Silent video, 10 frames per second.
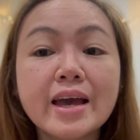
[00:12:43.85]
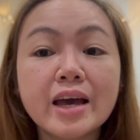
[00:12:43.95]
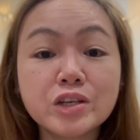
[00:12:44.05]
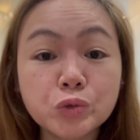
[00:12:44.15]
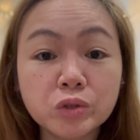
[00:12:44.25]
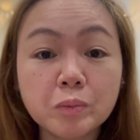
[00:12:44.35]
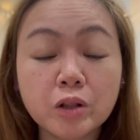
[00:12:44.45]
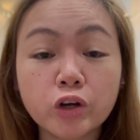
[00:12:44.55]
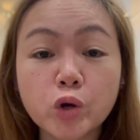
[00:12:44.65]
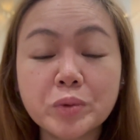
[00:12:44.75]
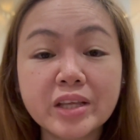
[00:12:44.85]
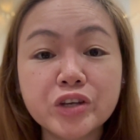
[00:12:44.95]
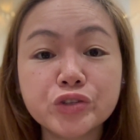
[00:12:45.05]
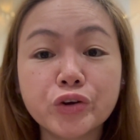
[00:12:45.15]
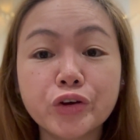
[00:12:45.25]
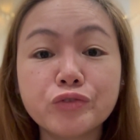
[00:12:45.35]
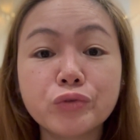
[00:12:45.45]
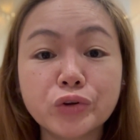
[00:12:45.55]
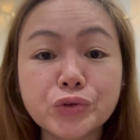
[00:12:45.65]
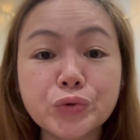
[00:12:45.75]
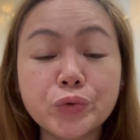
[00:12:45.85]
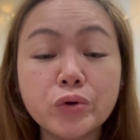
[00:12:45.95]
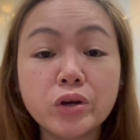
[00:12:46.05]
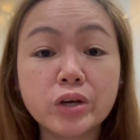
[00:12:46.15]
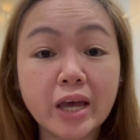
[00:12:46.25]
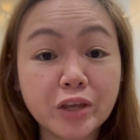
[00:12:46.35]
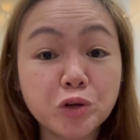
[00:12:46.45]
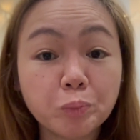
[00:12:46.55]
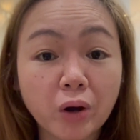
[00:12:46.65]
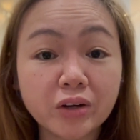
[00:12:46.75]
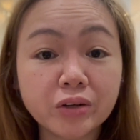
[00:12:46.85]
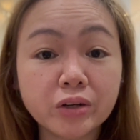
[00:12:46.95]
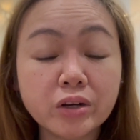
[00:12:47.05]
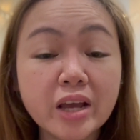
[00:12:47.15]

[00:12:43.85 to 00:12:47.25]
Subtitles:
a suitable accommodation for you and your partner.